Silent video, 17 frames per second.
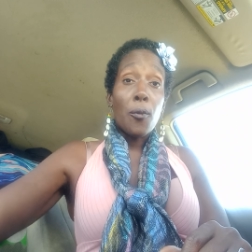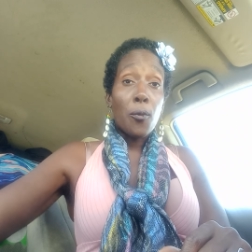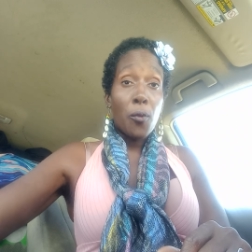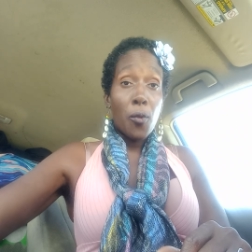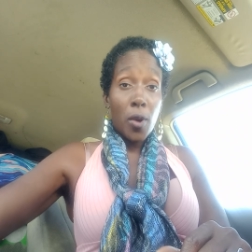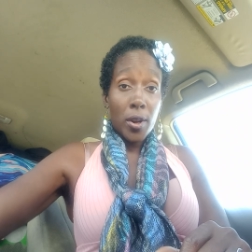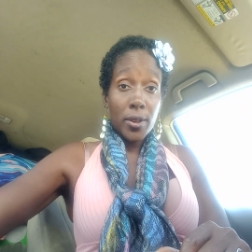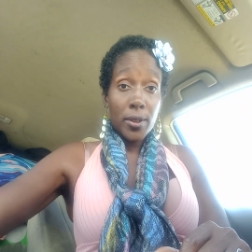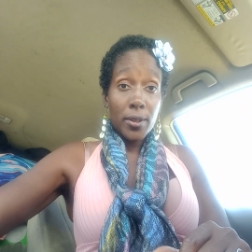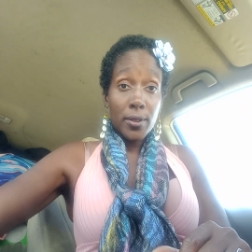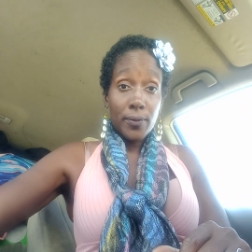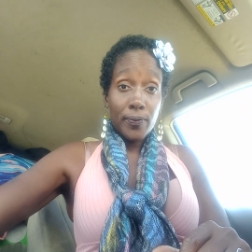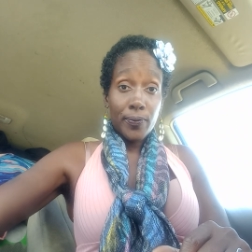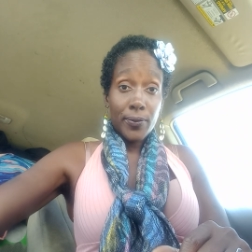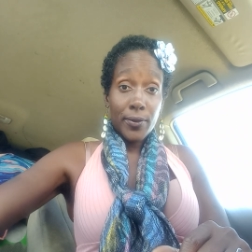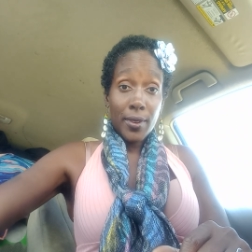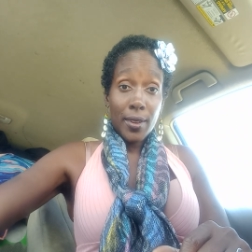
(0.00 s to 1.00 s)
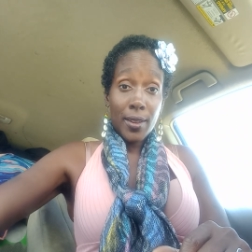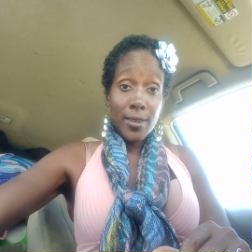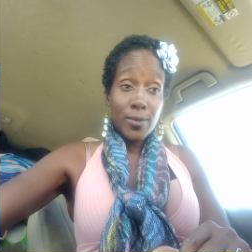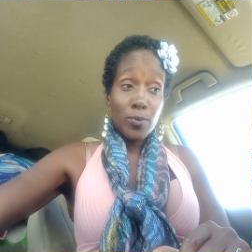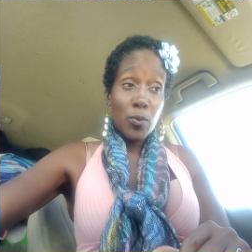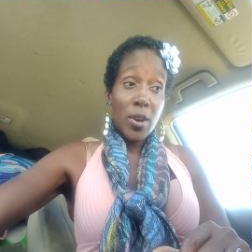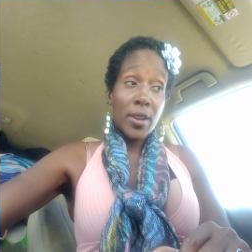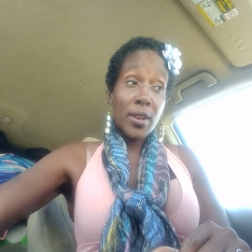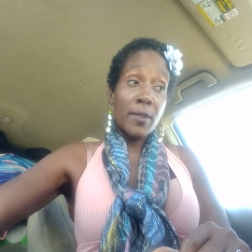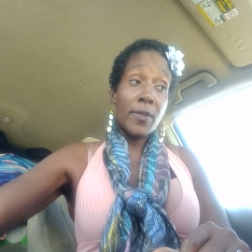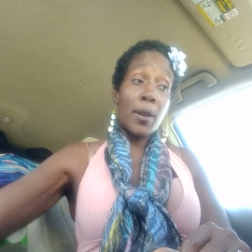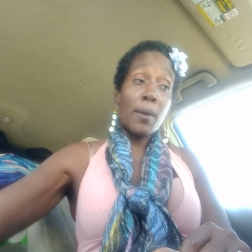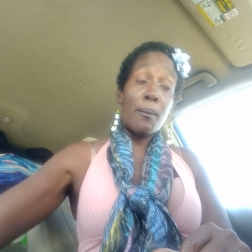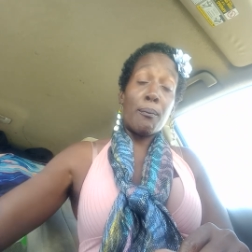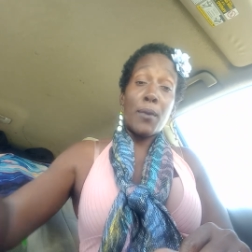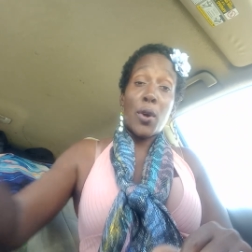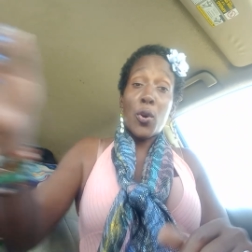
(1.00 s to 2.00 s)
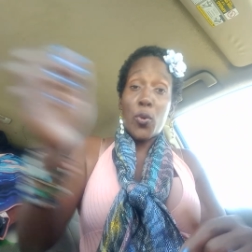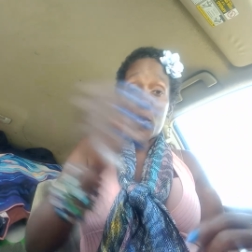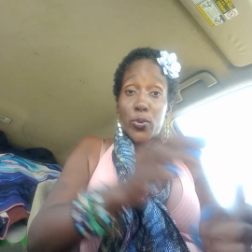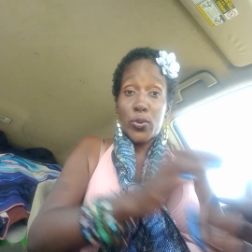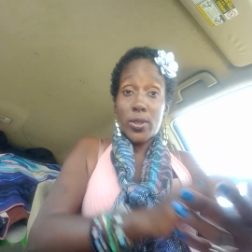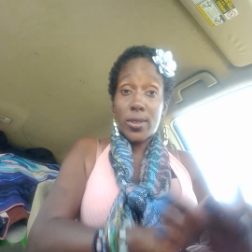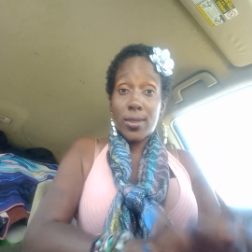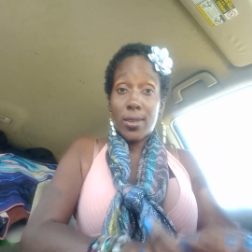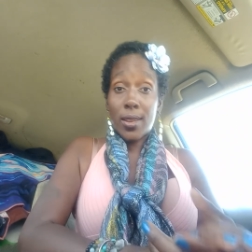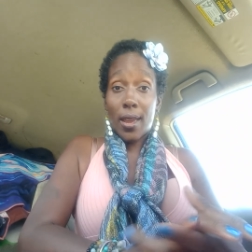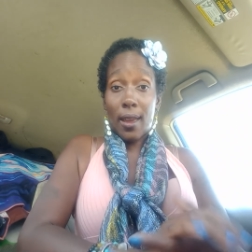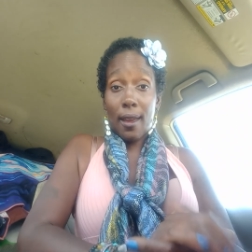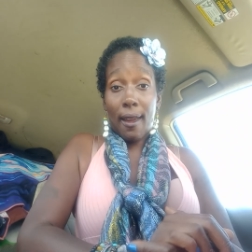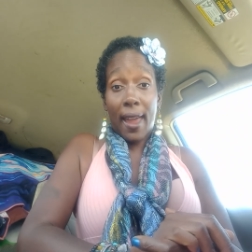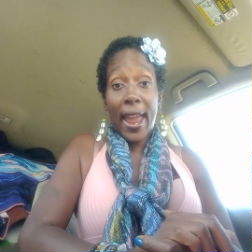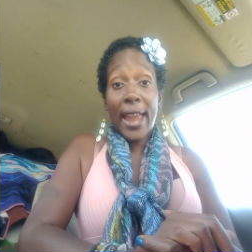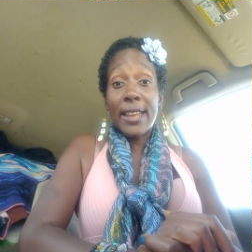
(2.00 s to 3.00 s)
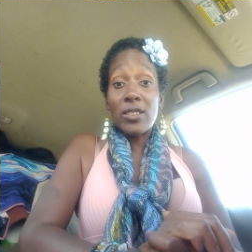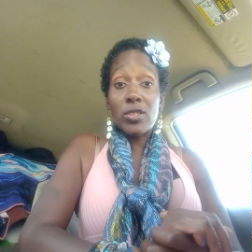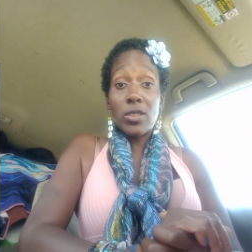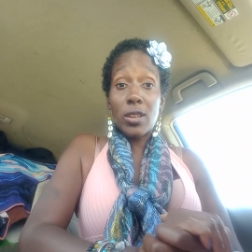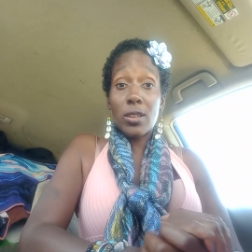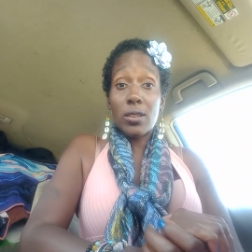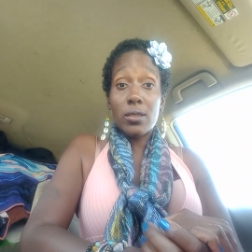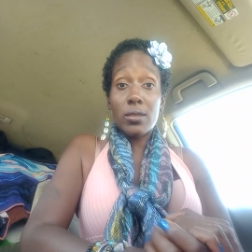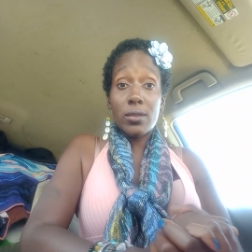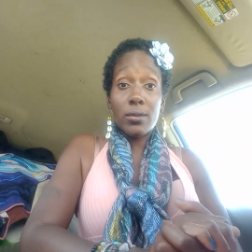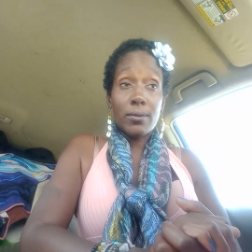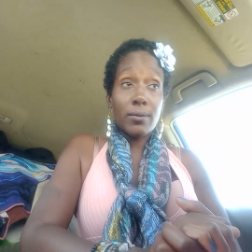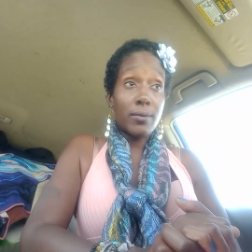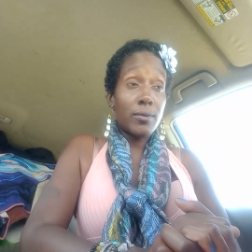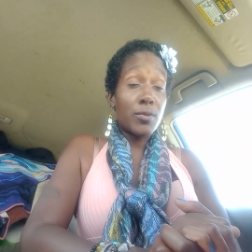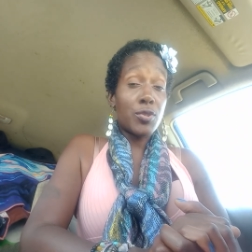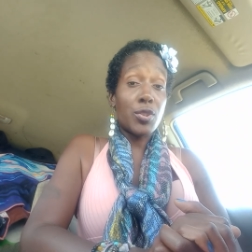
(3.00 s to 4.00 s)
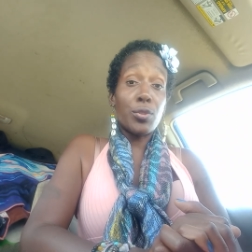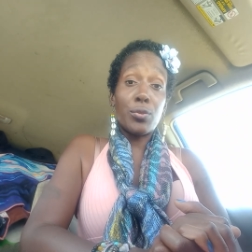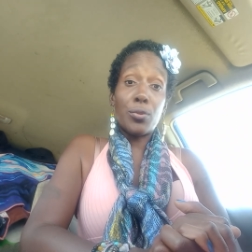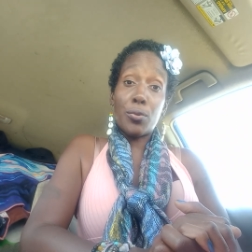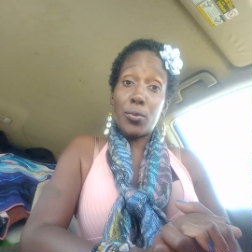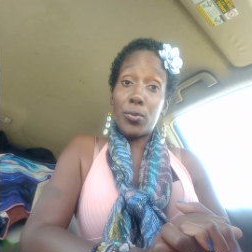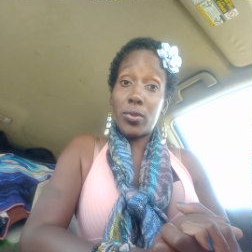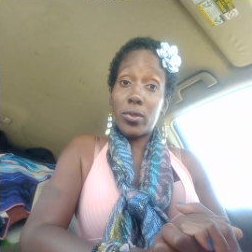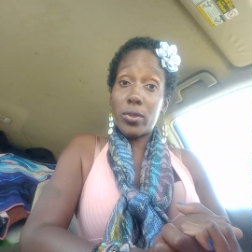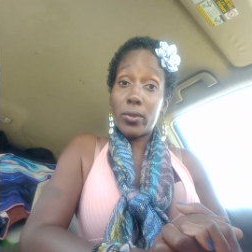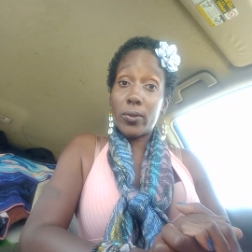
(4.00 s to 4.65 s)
water is one of the most ancient tools.